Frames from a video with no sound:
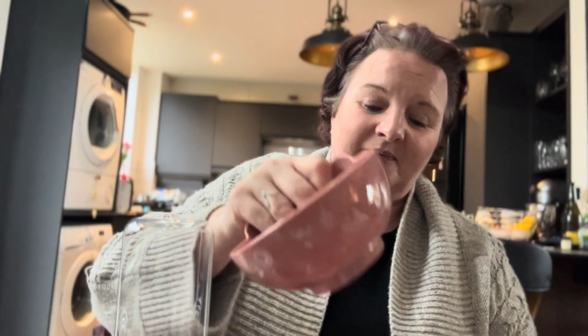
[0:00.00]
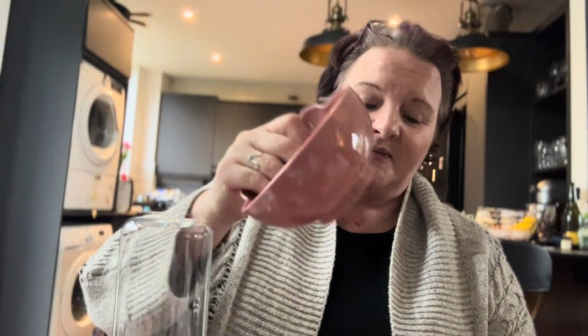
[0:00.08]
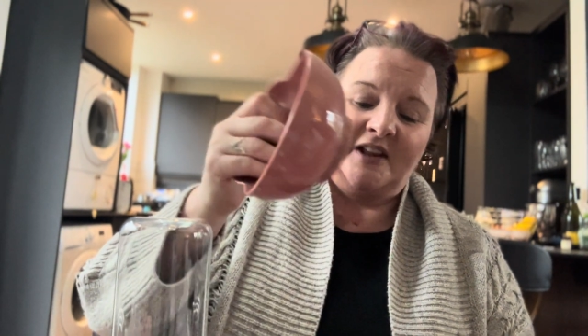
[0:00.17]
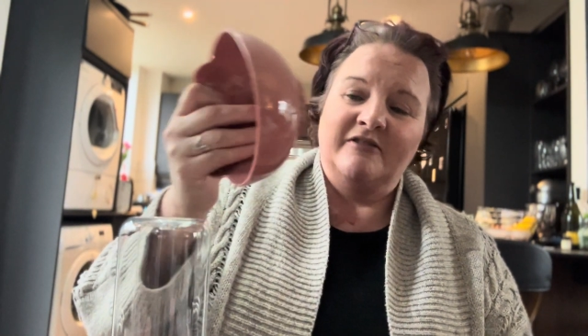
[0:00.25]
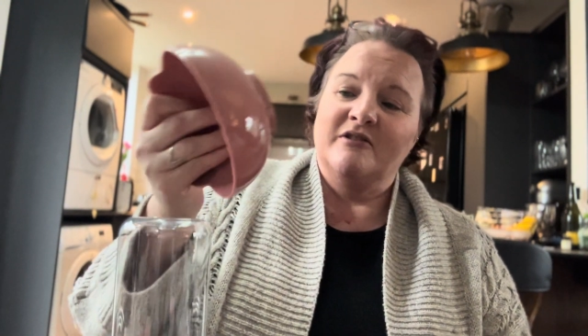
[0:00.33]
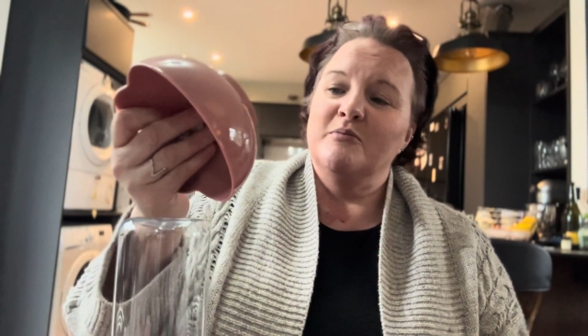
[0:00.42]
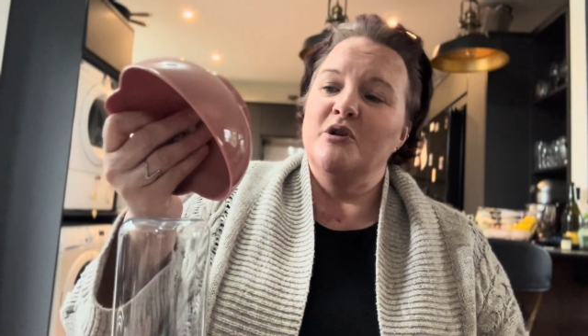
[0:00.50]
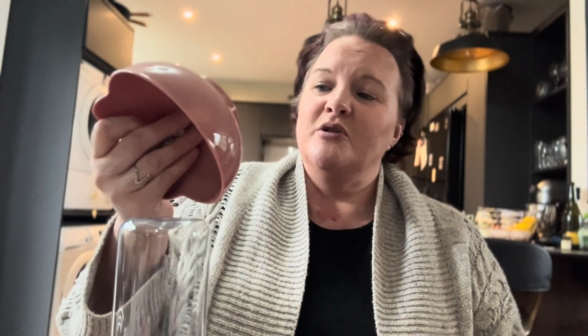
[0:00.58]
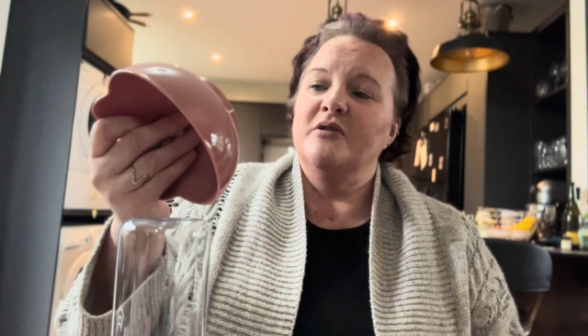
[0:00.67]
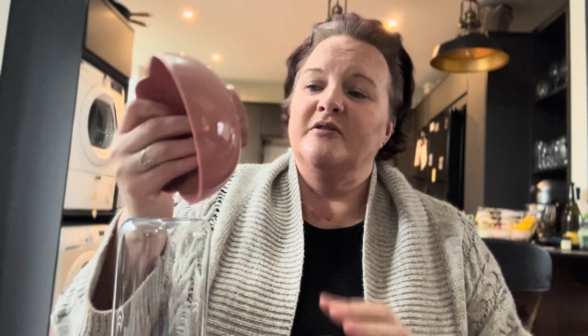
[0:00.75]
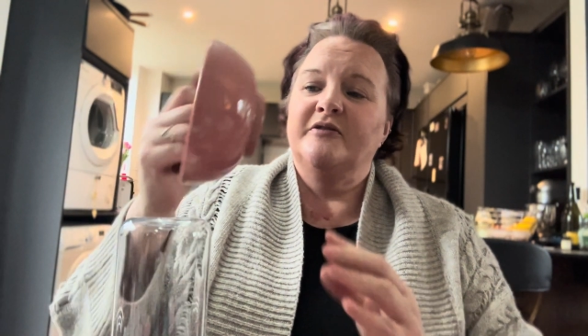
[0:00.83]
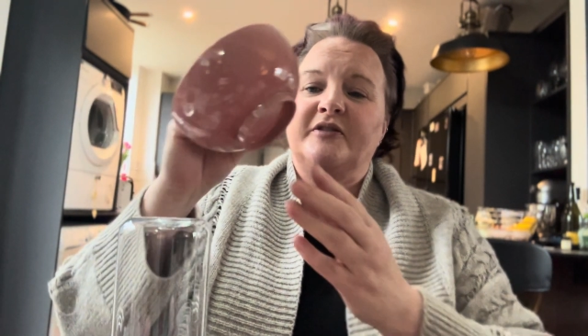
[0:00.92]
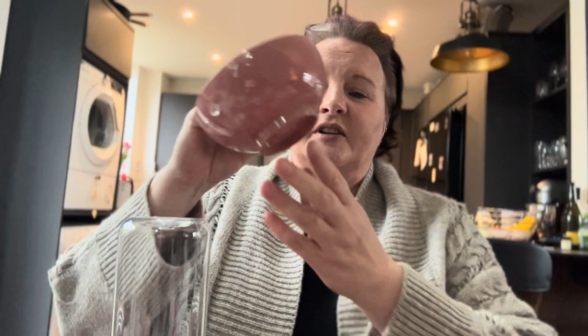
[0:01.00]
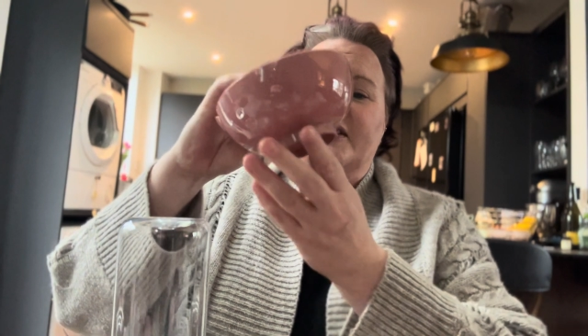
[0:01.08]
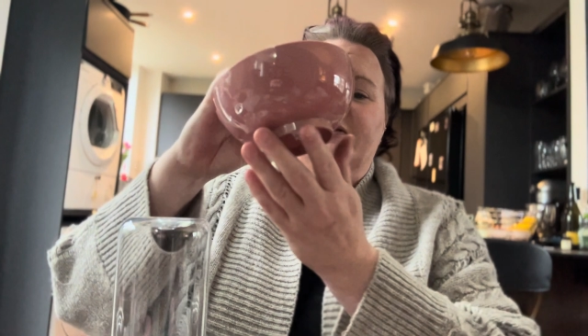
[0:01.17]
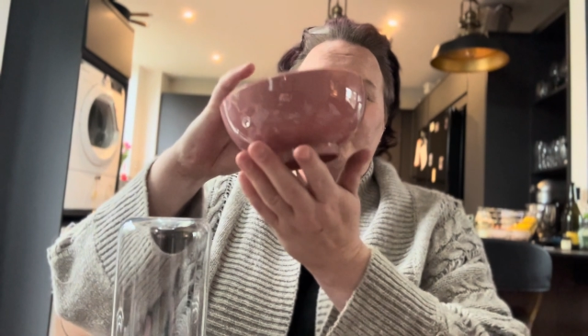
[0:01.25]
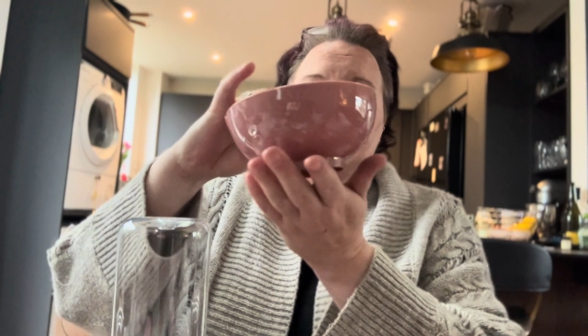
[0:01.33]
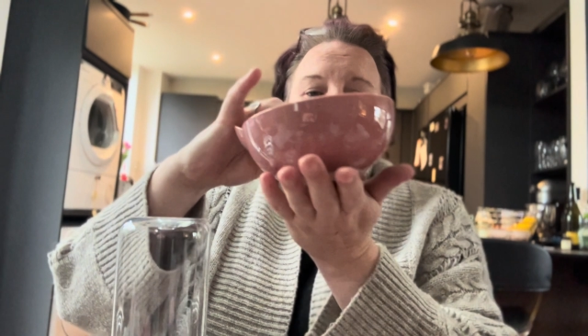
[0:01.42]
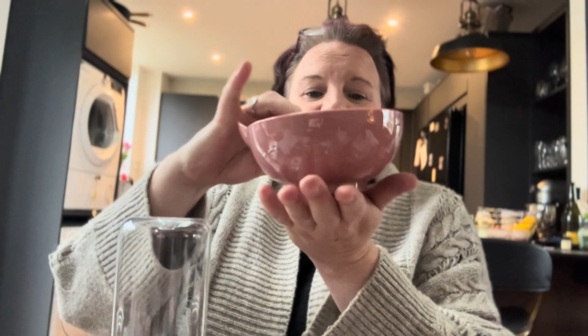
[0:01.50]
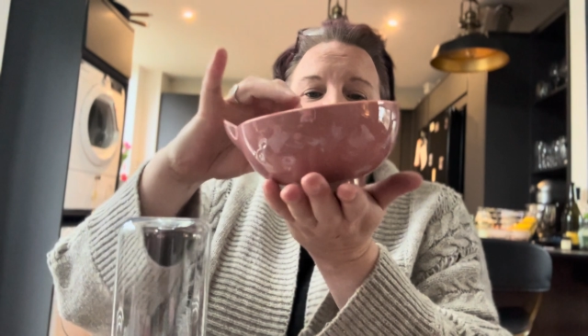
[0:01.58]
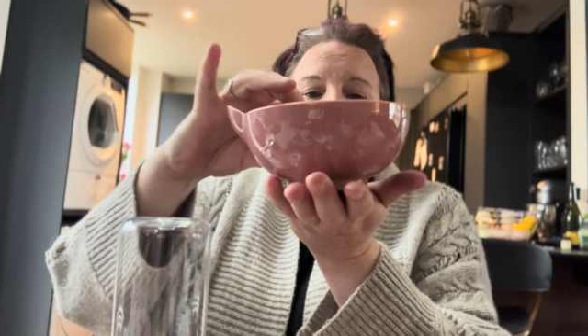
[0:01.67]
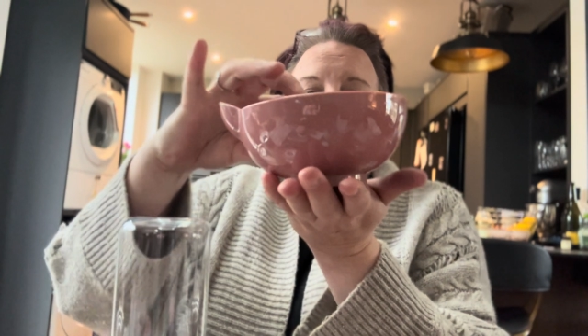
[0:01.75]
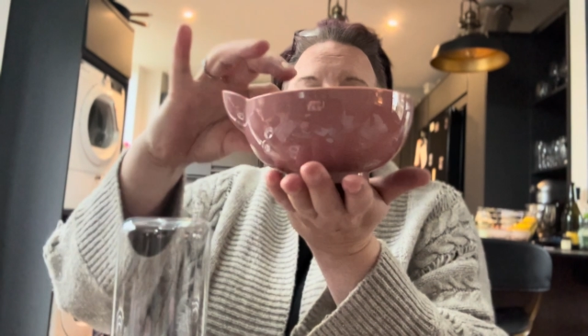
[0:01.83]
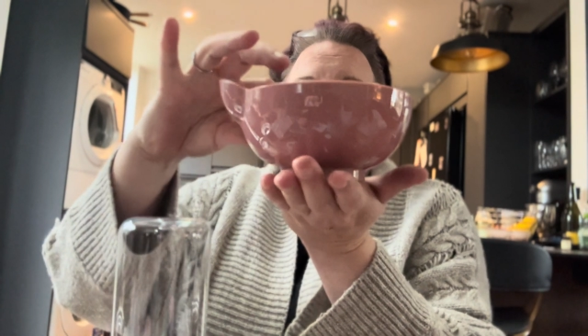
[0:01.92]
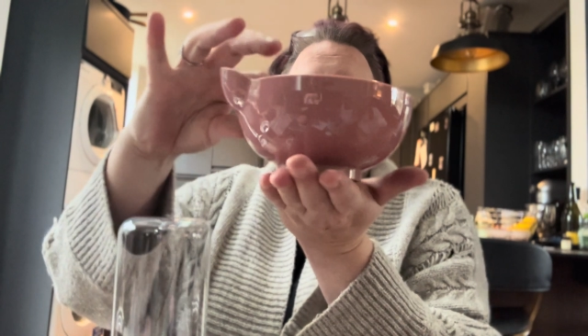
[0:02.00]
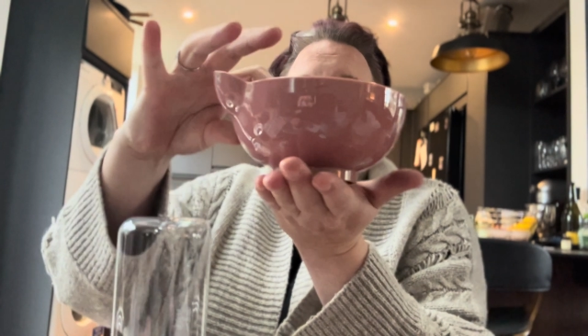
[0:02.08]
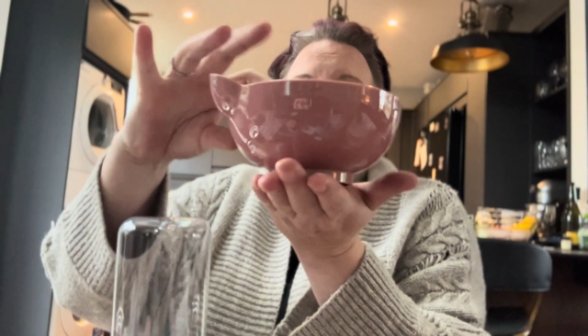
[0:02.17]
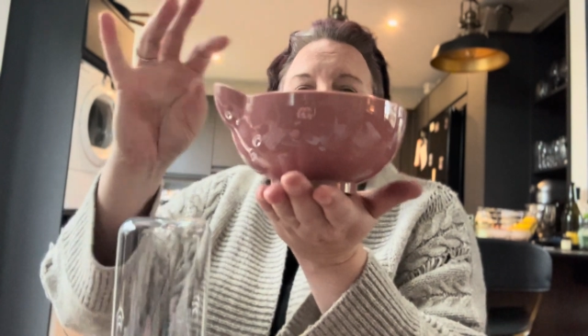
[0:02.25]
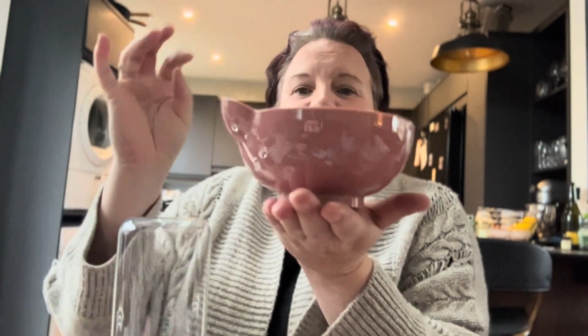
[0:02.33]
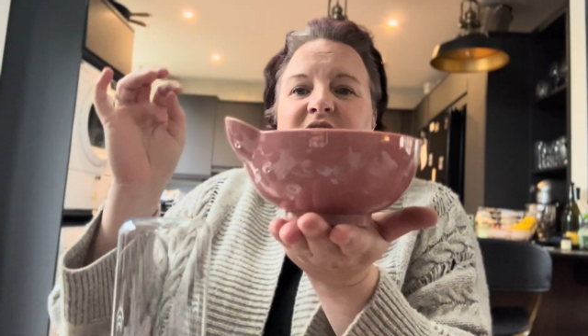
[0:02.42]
they remove, and they would